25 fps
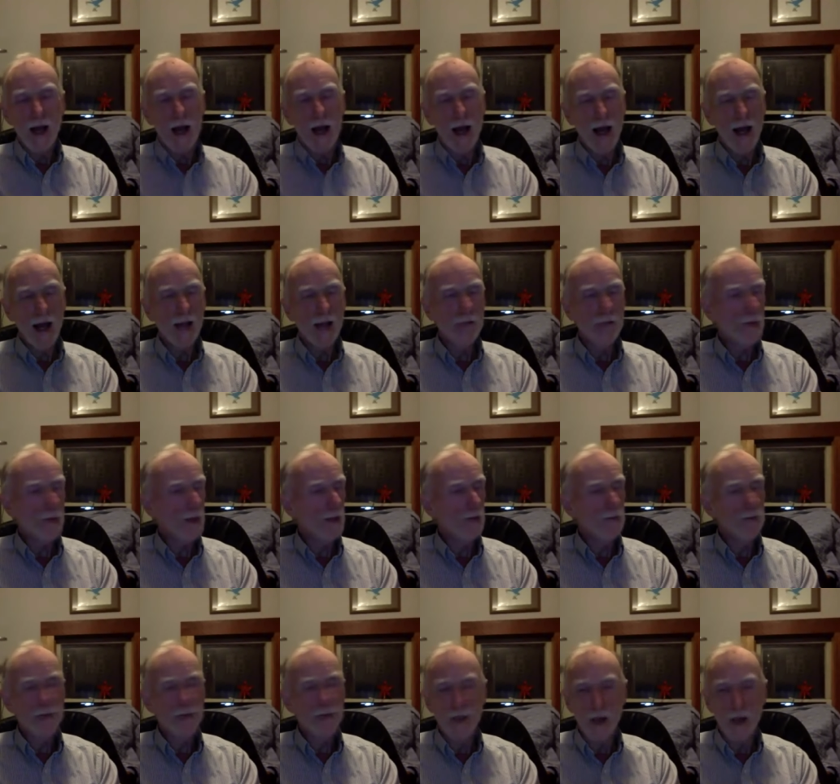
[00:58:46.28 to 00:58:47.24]
I
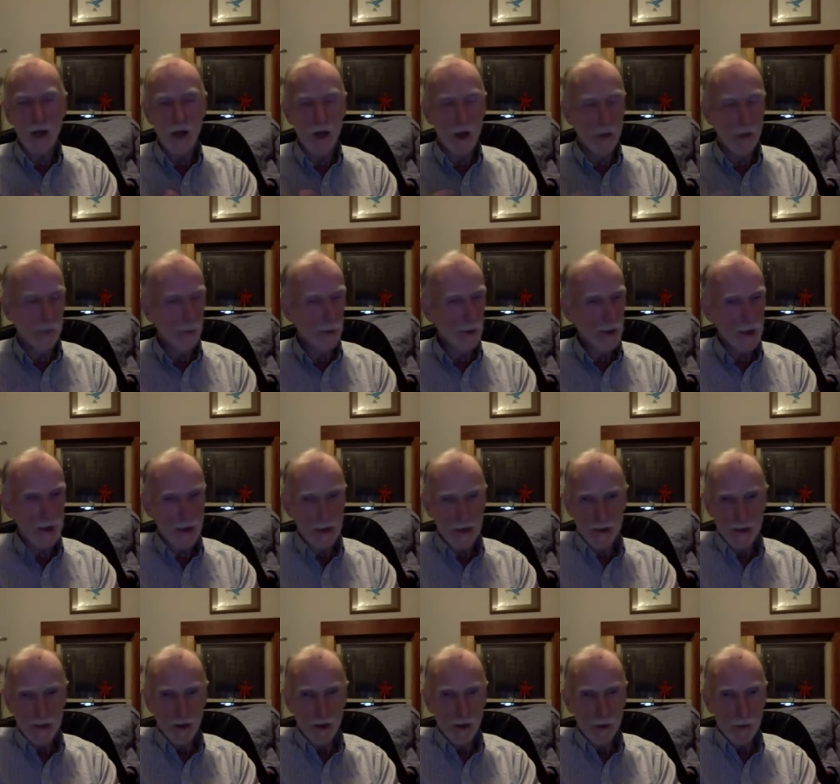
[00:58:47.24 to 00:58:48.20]
the Albany
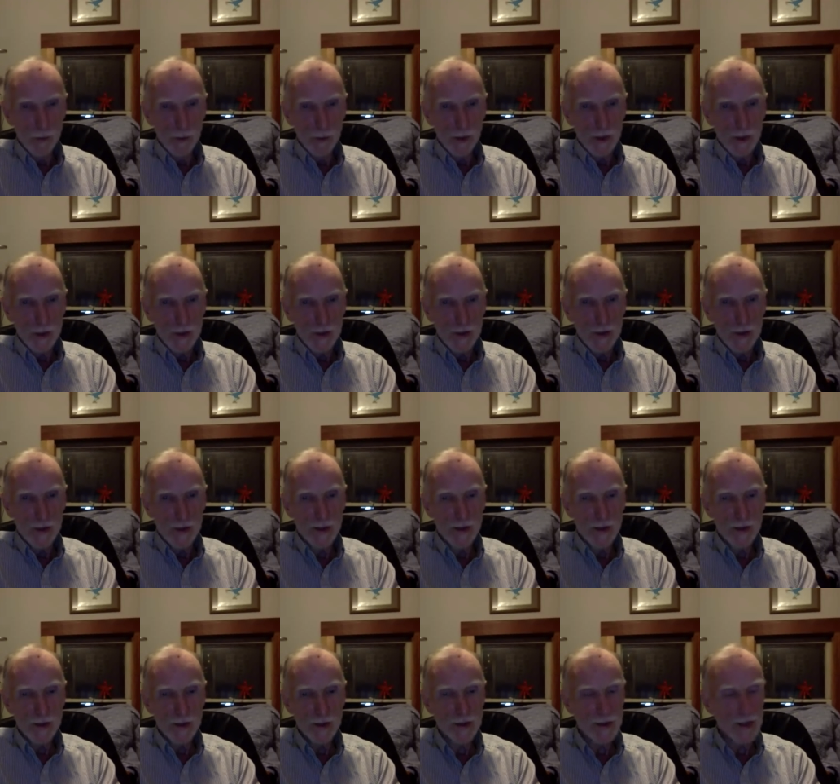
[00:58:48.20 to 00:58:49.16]
in Albany, the
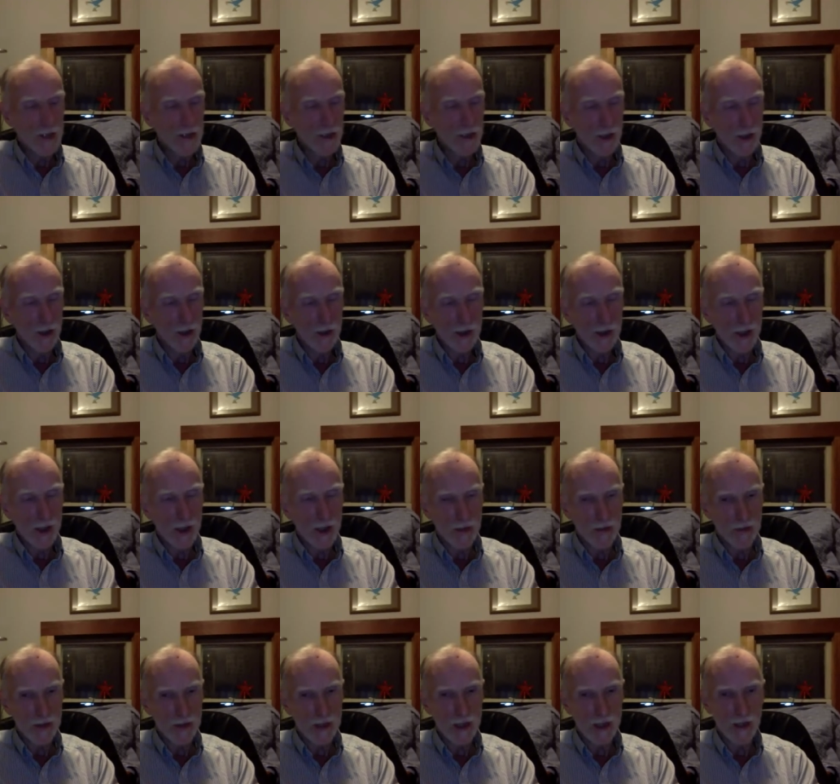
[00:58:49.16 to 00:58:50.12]
state
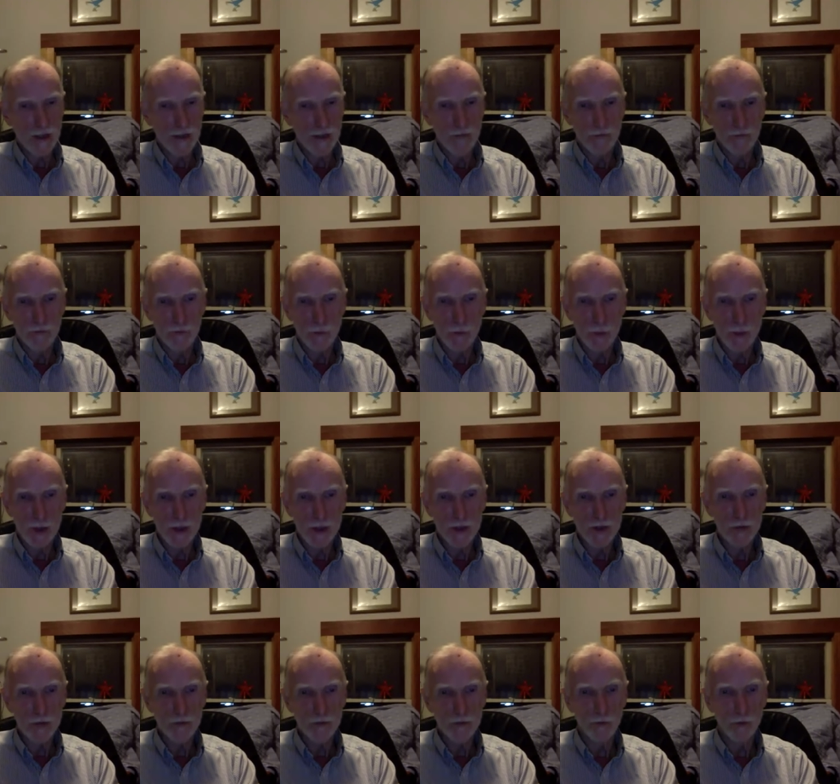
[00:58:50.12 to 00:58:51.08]
archives had
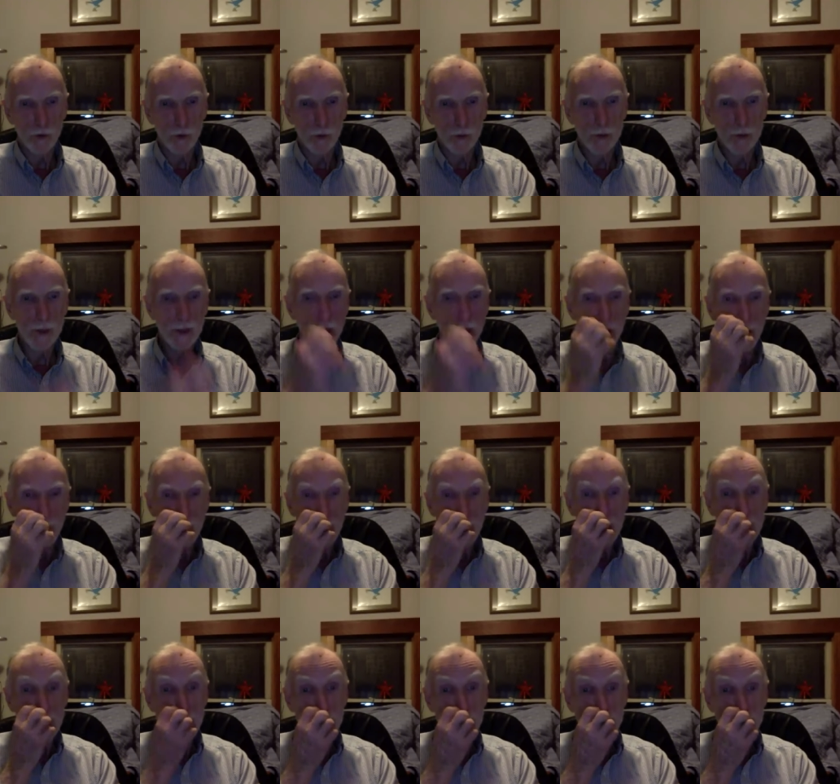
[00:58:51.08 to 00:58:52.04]
information for me,
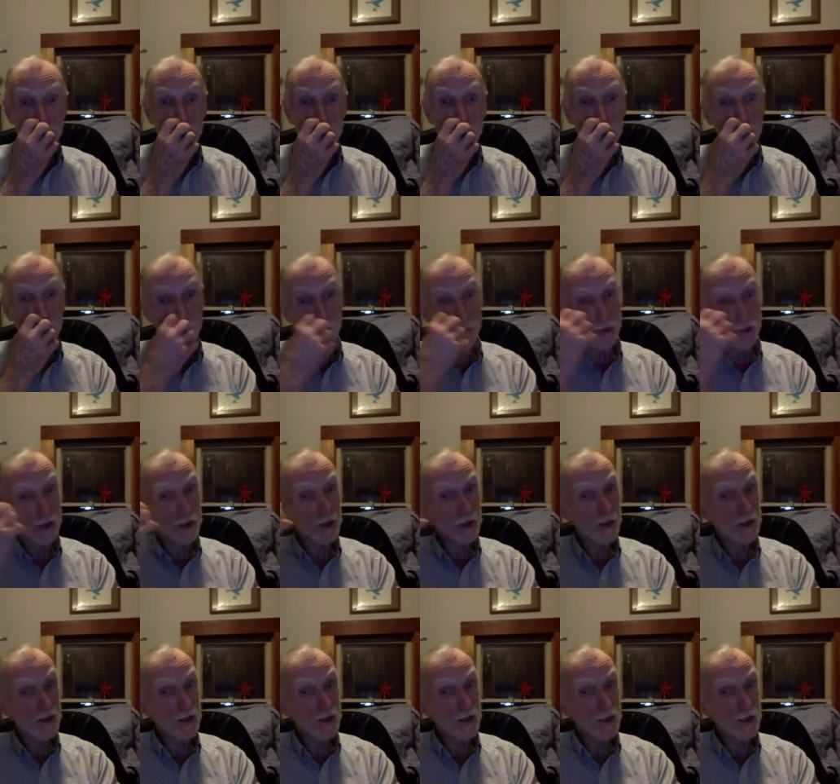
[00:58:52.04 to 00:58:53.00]
and the New York
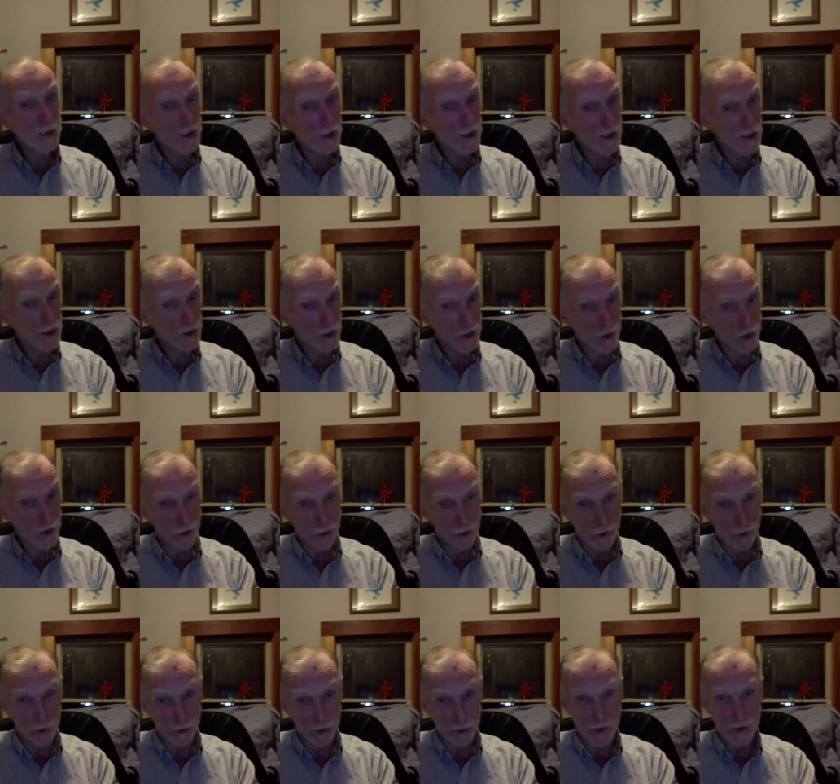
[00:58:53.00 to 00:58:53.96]
City
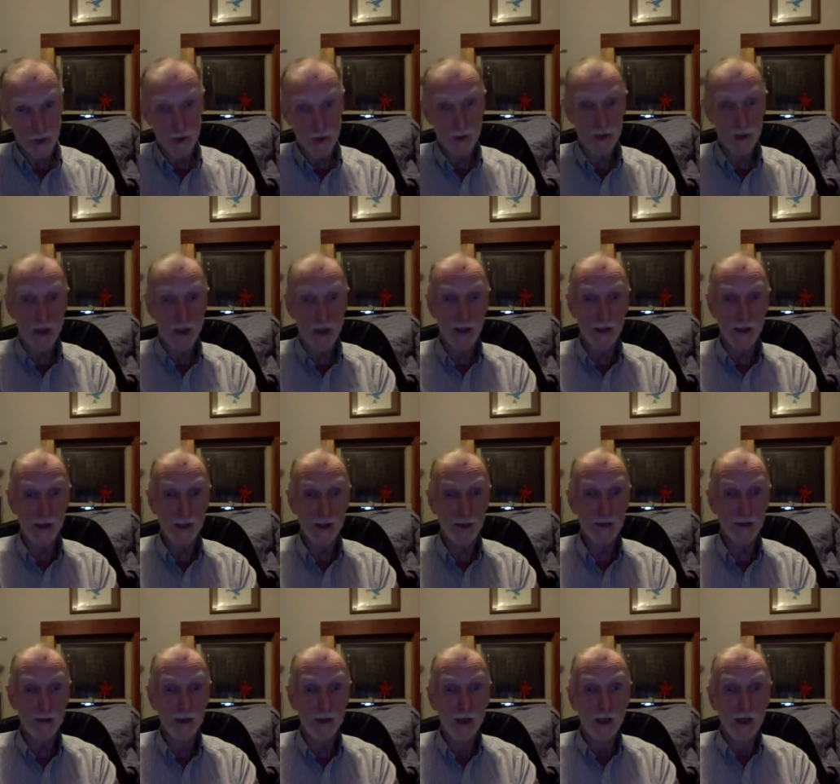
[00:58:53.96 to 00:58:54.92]
Historical Society
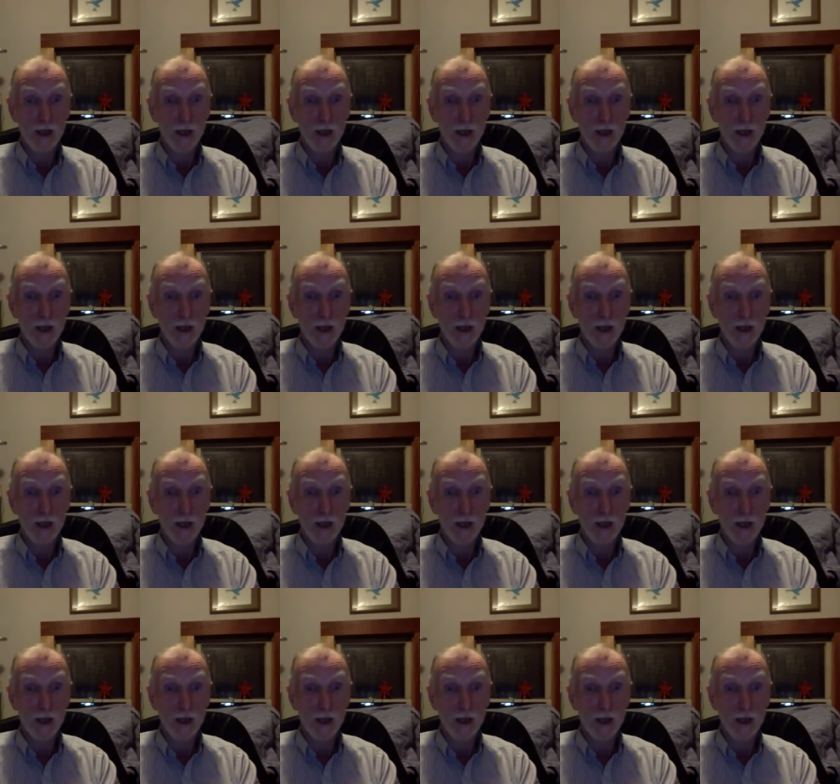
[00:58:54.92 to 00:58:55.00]
had.